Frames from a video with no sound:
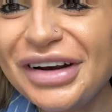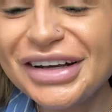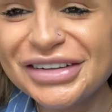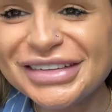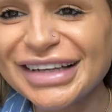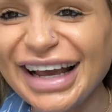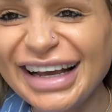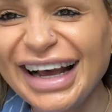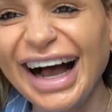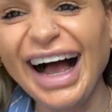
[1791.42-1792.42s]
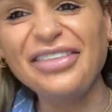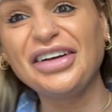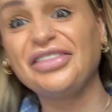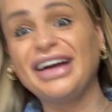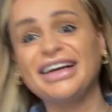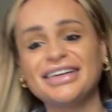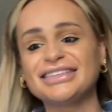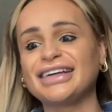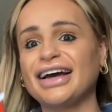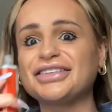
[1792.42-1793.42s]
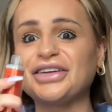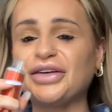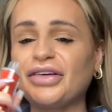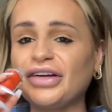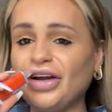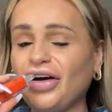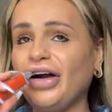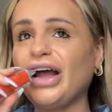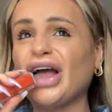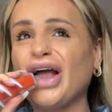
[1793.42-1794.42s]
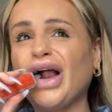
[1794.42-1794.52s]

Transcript: really good today. I feel really good today, actually. I look all